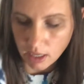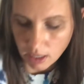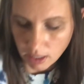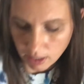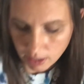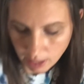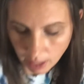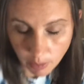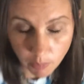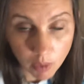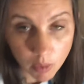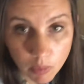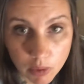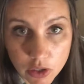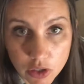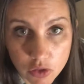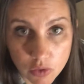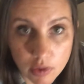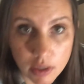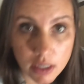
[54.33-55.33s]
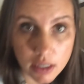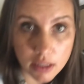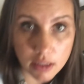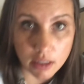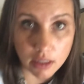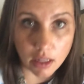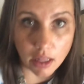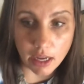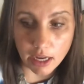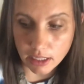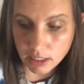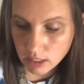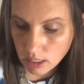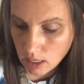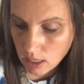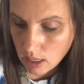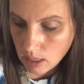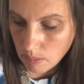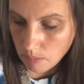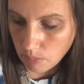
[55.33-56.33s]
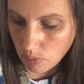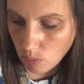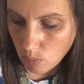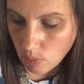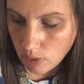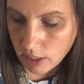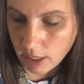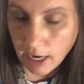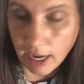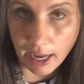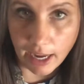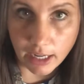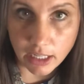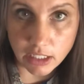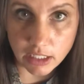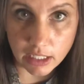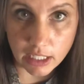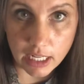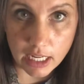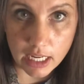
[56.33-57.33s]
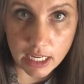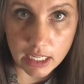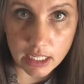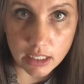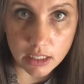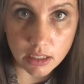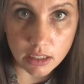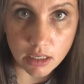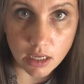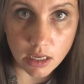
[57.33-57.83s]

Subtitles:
not what we're doing in the class, but what it actually is.